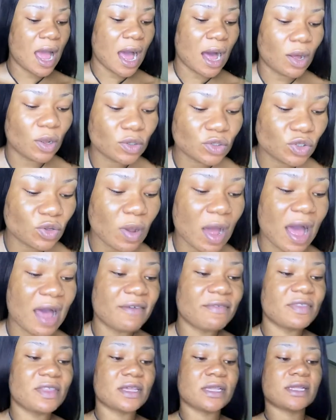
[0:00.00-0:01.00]
I also
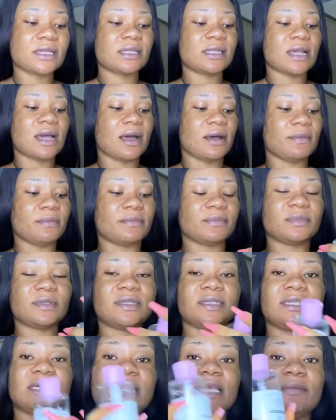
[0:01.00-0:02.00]
have this
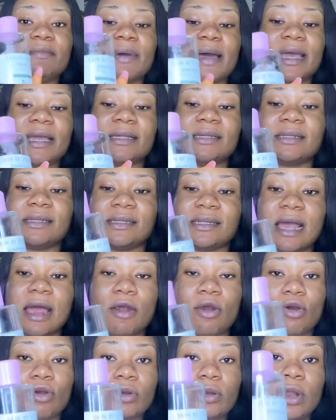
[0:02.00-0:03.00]
skin by
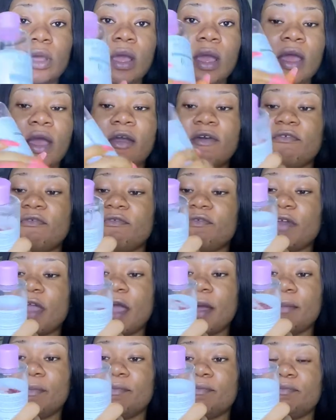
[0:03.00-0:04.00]
Zaron
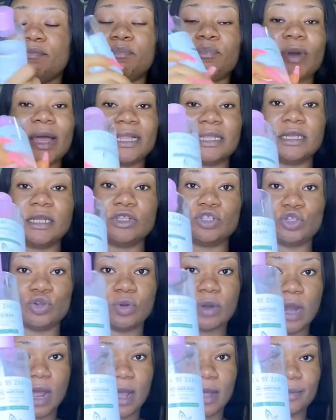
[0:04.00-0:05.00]
brightening
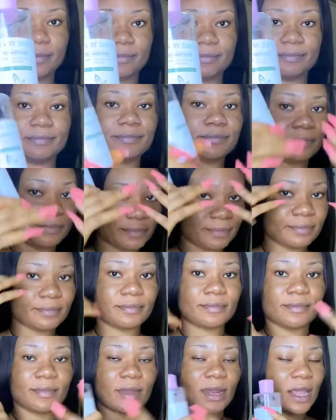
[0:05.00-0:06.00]
toner.
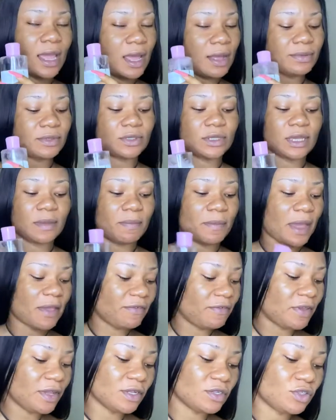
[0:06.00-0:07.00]
Helps keep my
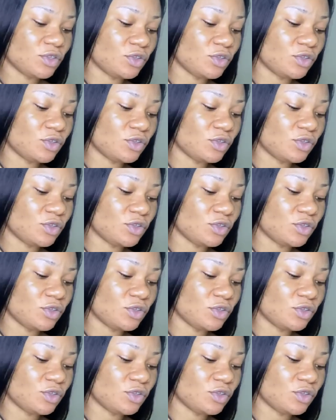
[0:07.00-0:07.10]
face